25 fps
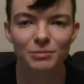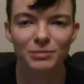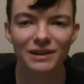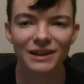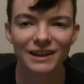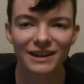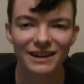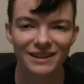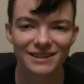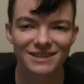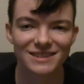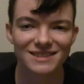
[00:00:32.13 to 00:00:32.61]

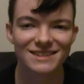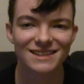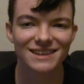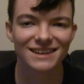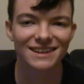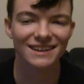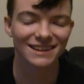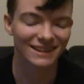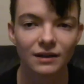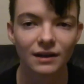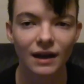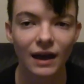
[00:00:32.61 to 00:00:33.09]

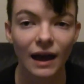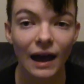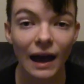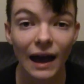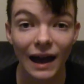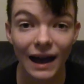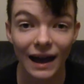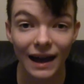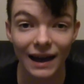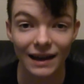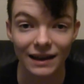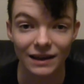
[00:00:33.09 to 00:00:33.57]
Planets.
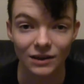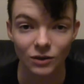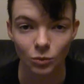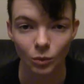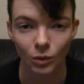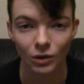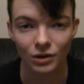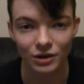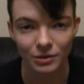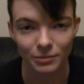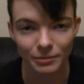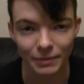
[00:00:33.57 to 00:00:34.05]
Hi,
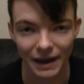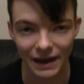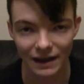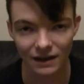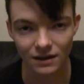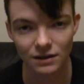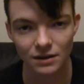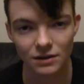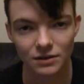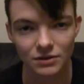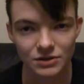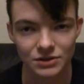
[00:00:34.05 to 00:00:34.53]
welcome
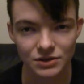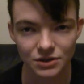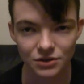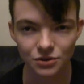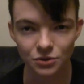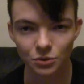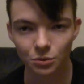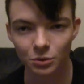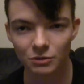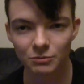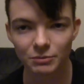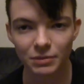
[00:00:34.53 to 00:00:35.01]
back.
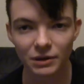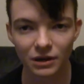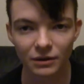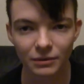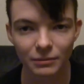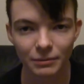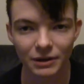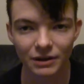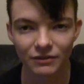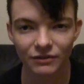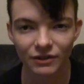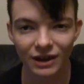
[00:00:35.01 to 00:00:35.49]
So we've been on
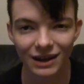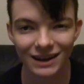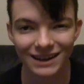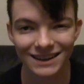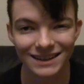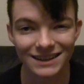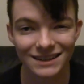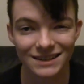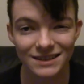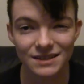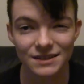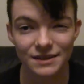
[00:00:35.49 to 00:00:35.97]
a bit of a
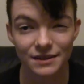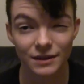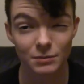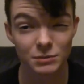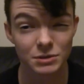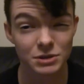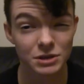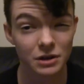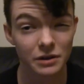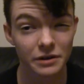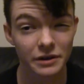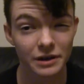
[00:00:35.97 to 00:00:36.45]
hiatus, and
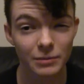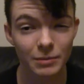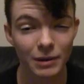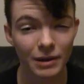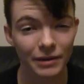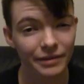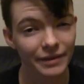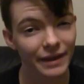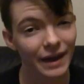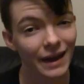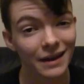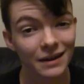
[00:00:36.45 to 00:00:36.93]
I'm sorry
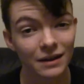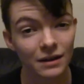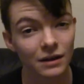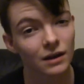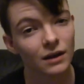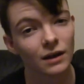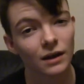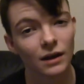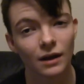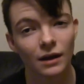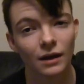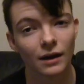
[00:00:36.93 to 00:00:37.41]
about that.
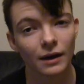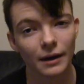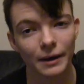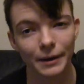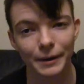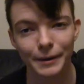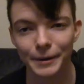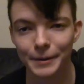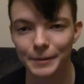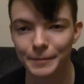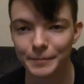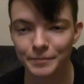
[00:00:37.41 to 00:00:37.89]

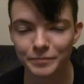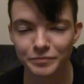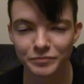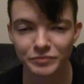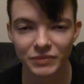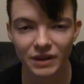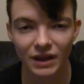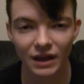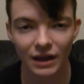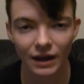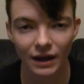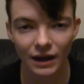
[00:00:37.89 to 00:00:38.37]

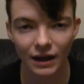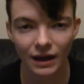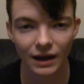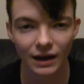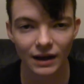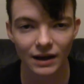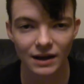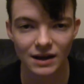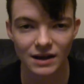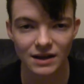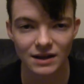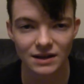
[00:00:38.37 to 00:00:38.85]

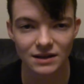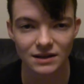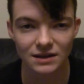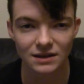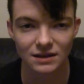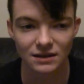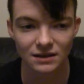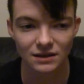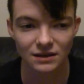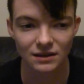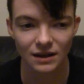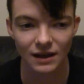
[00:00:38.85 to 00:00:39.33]
I
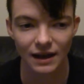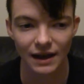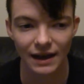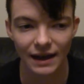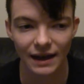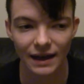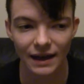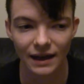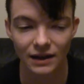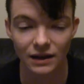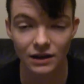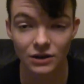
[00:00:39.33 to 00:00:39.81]

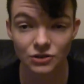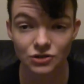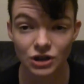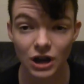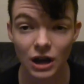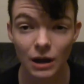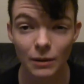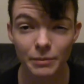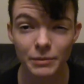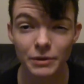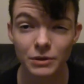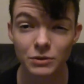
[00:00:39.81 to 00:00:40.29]
had a
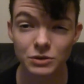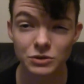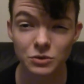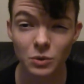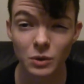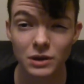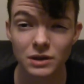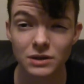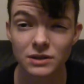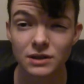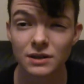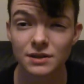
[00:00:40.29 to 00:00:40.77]
job that was
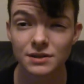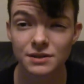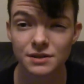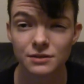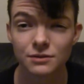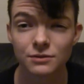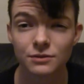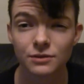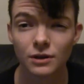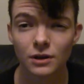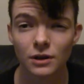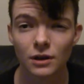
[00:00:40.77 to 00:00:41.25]
quite
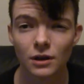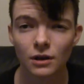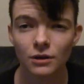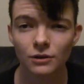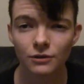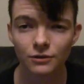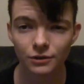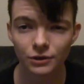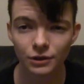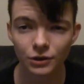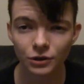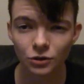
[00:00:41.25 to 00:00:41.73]
intensive
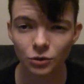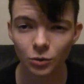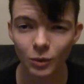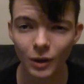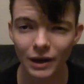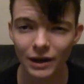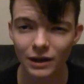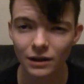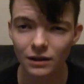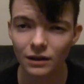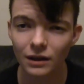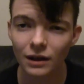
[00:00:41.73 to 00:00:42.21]
for a little
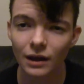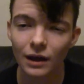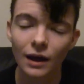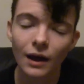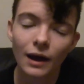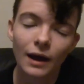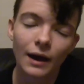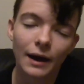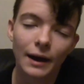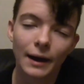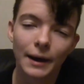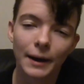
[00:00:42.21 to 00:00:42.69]
while,
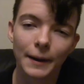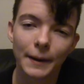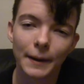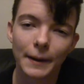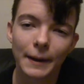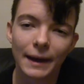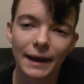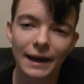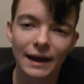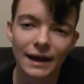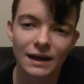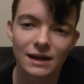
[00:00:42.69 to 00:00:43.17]

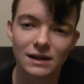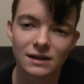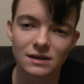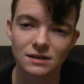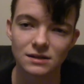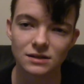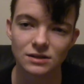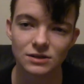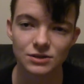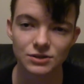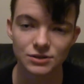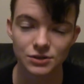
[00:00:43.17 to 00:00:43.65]

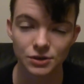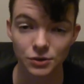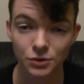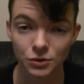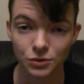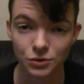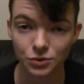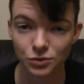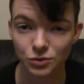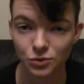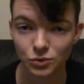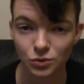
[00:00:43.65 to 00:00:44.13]
and
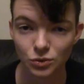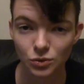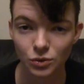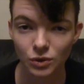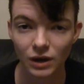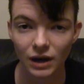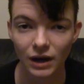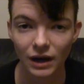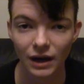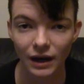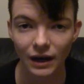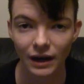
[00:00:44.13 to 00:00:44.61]
so
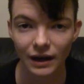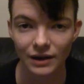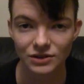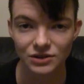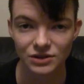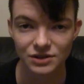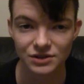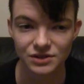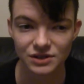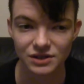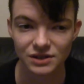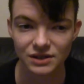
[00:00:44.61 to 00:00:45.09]
I
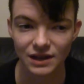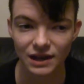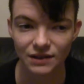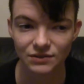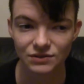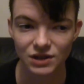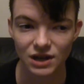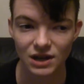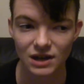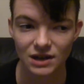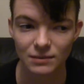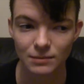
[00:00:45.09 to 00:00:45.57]
just didn't
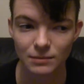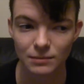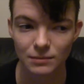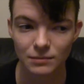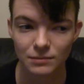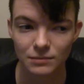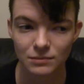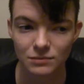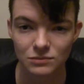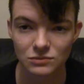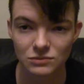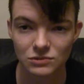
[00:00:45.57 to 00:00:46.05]
have time
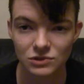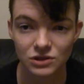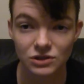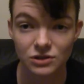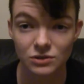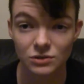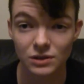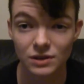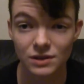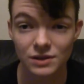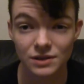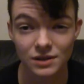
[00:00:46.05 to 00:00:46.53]
to
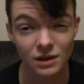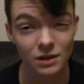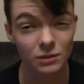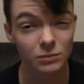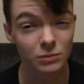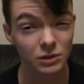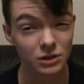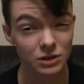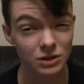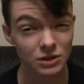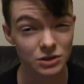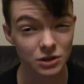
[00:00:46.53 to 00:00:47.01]
do this, and
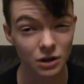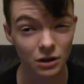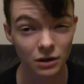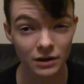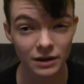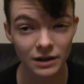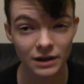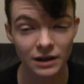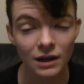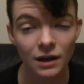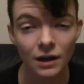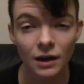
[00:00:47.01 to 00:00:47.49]
I'm really
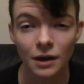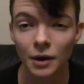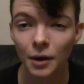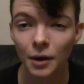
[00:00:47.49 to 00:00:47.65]
sorry,